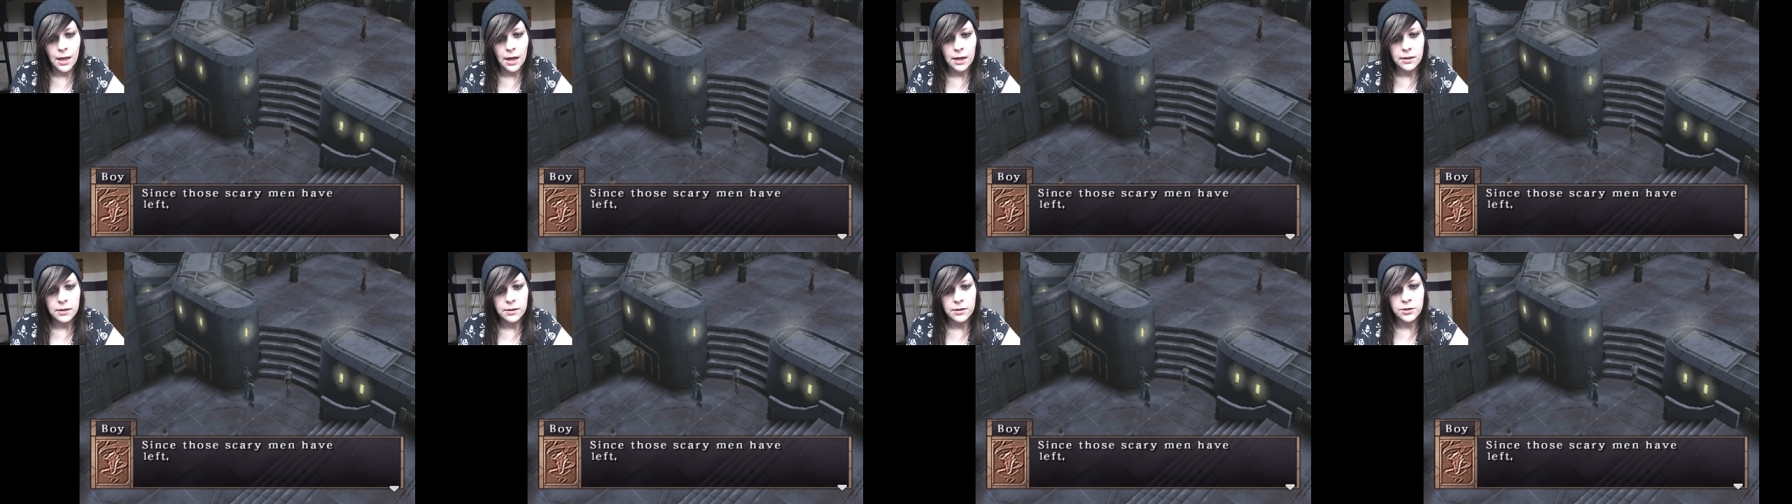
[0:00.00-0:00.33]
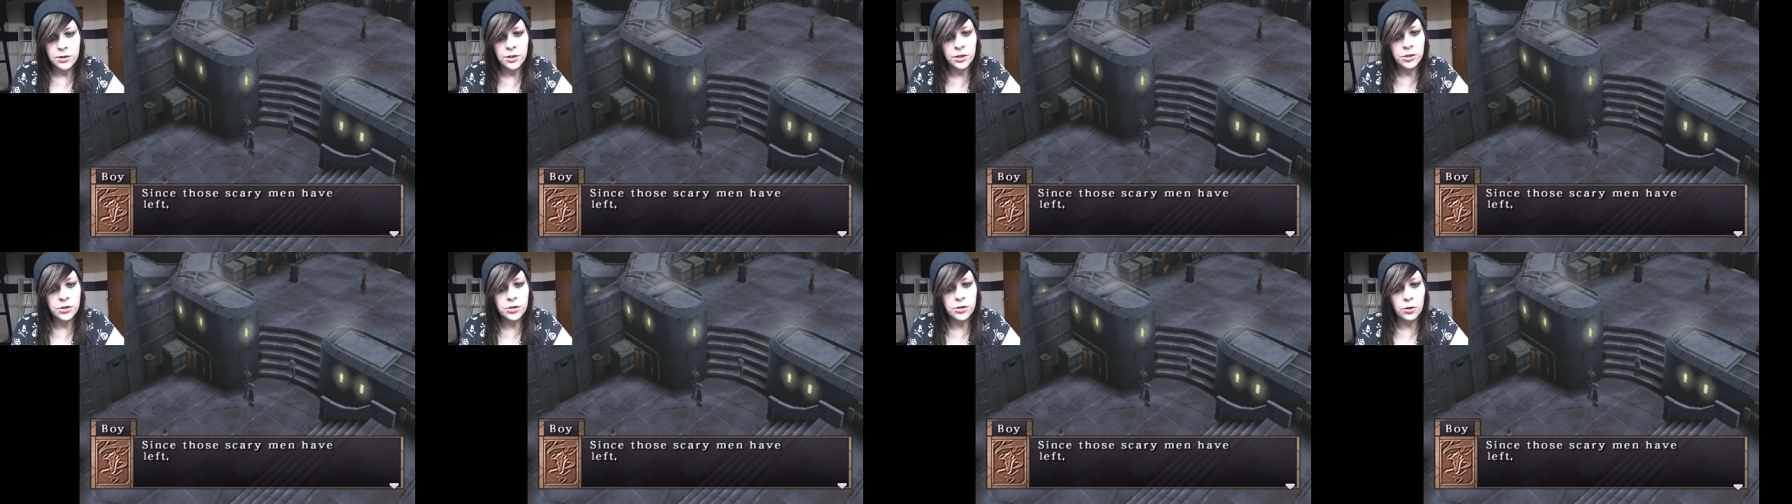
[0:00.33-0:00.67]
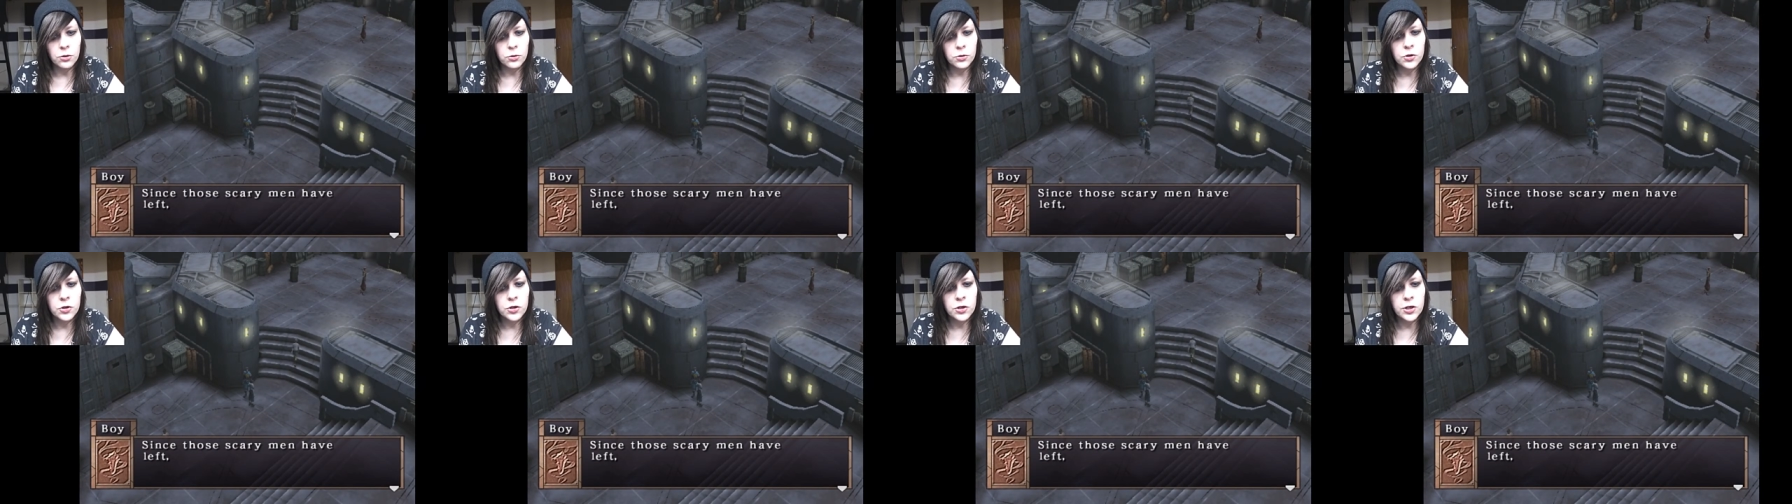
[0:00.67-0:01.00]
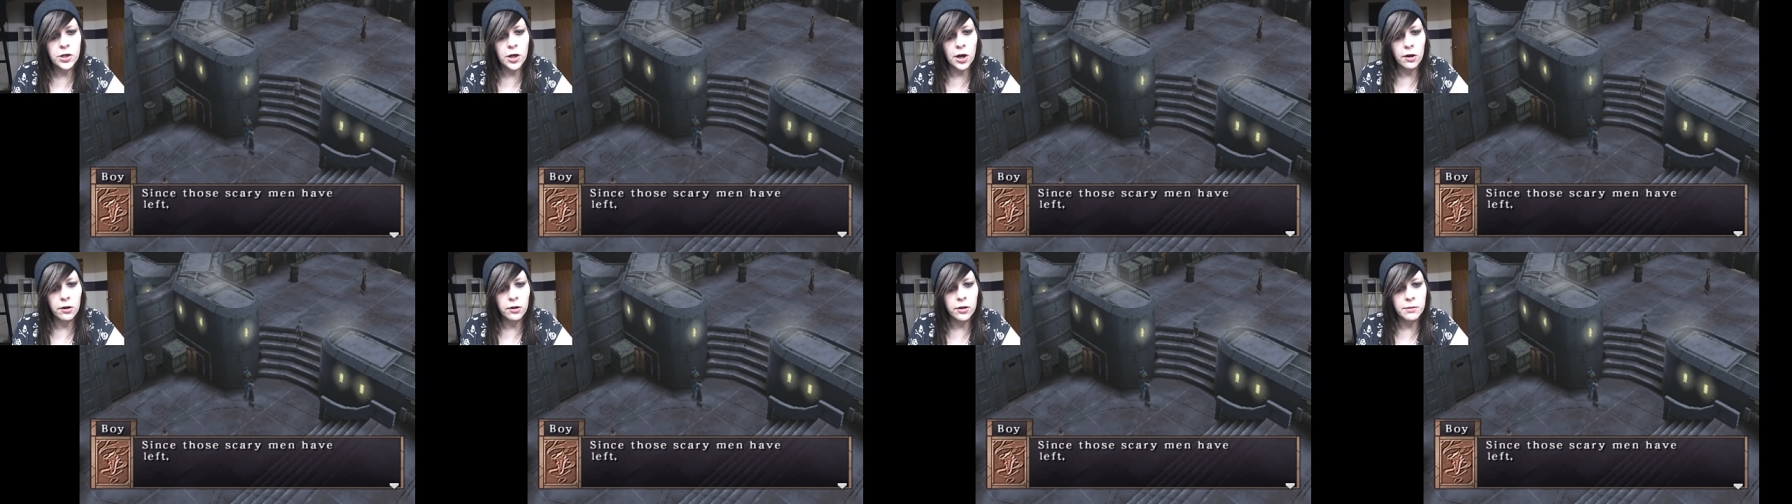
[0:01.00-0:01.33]
since those
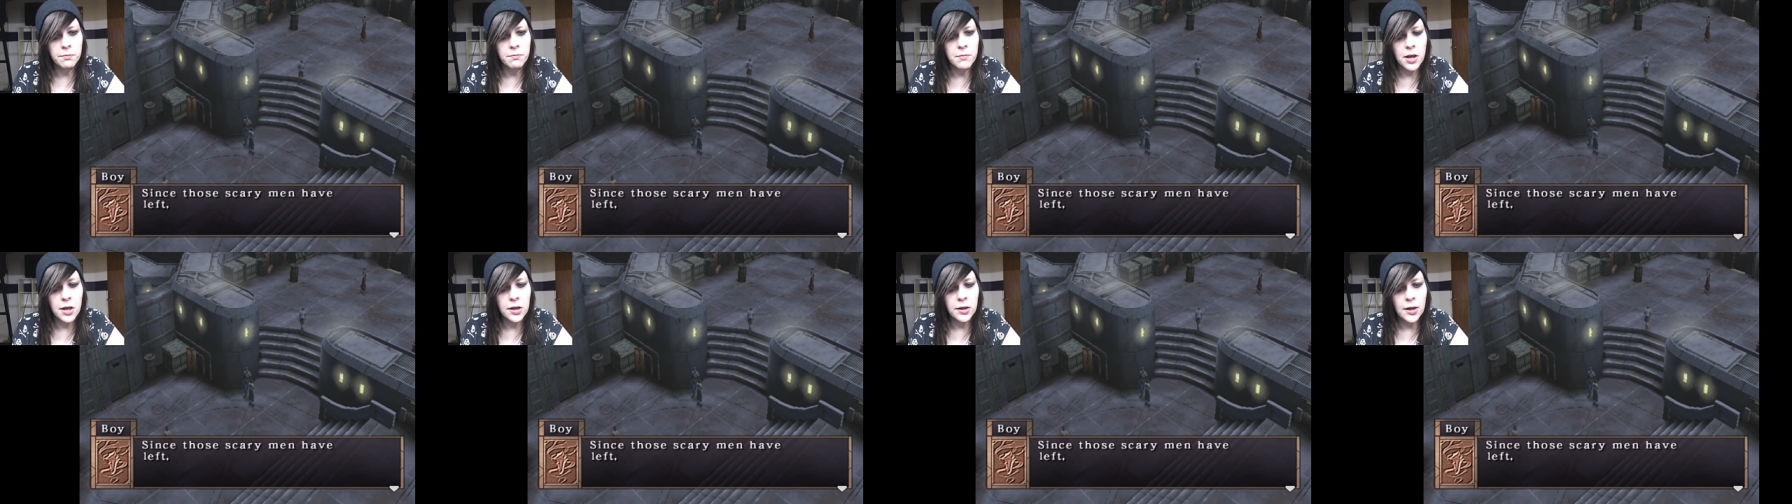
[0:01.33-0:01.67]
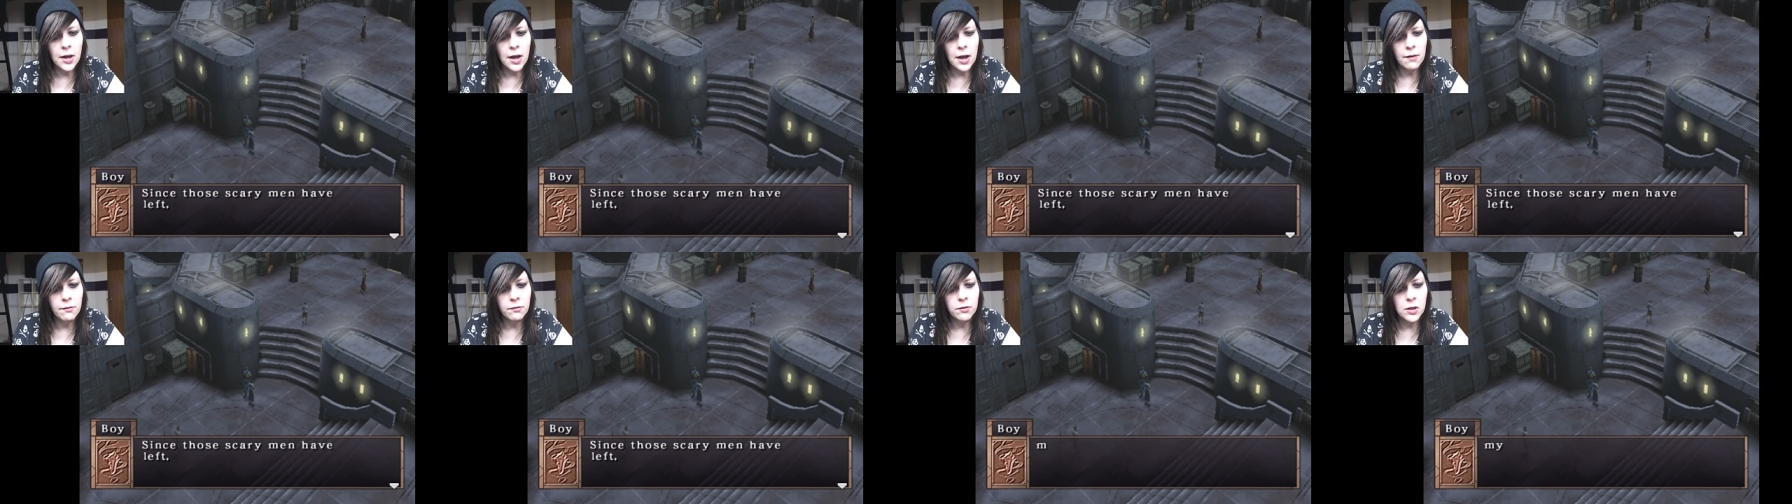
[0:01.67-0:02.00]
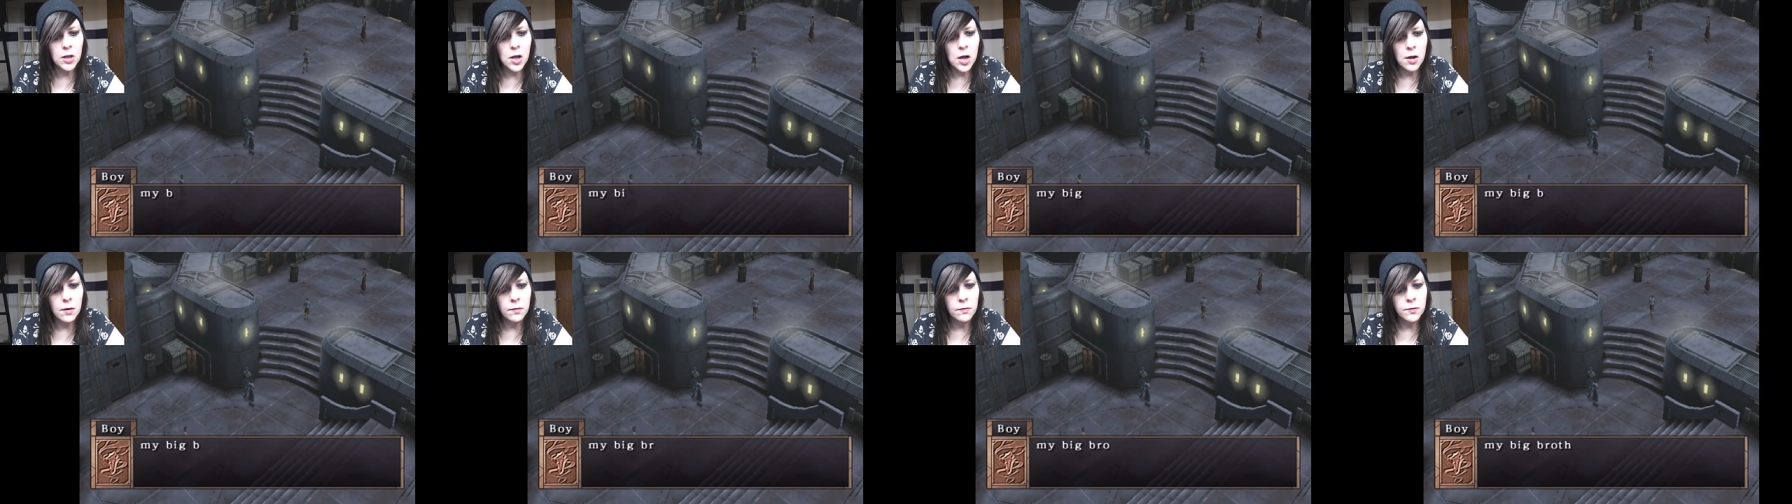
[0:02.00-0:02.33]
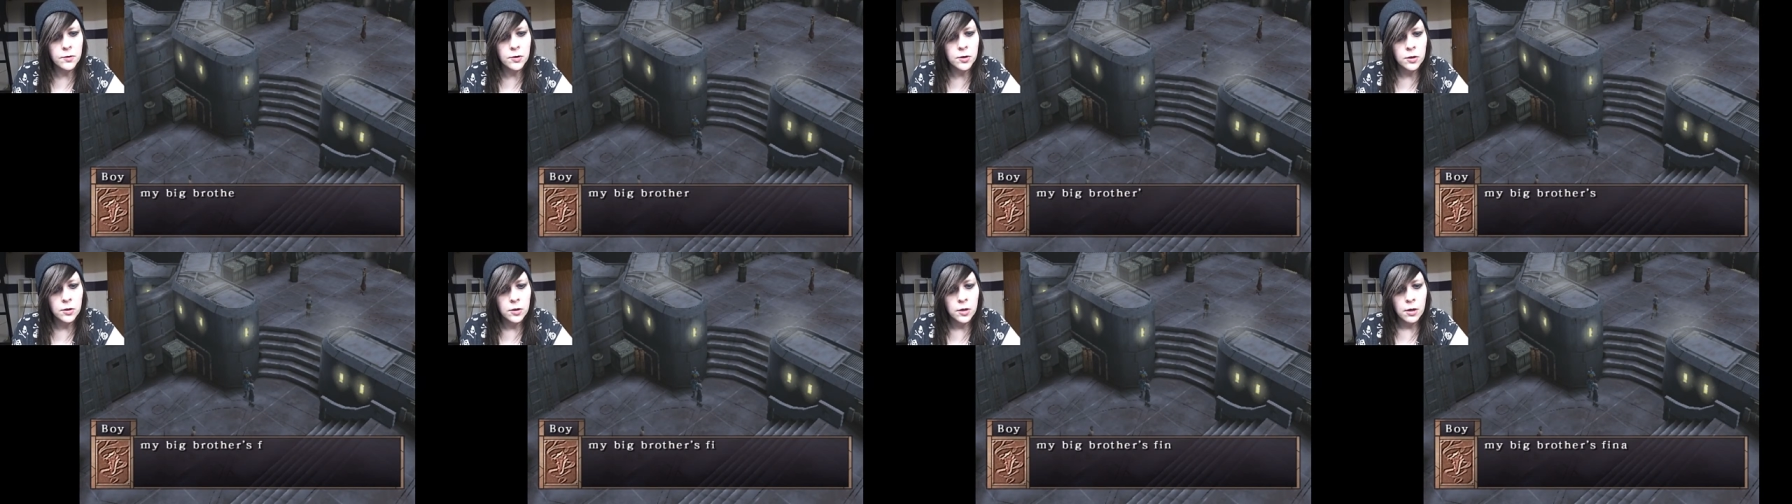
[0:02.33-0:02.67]
scary men have
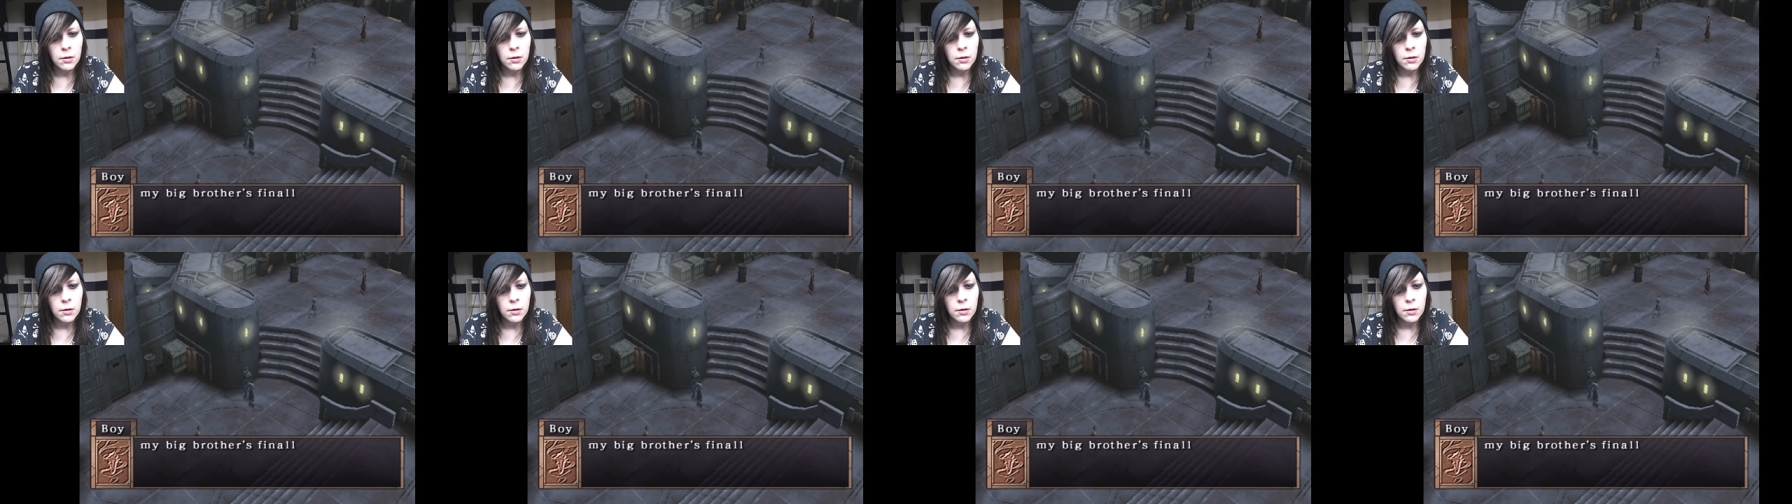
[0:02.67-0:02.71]
left,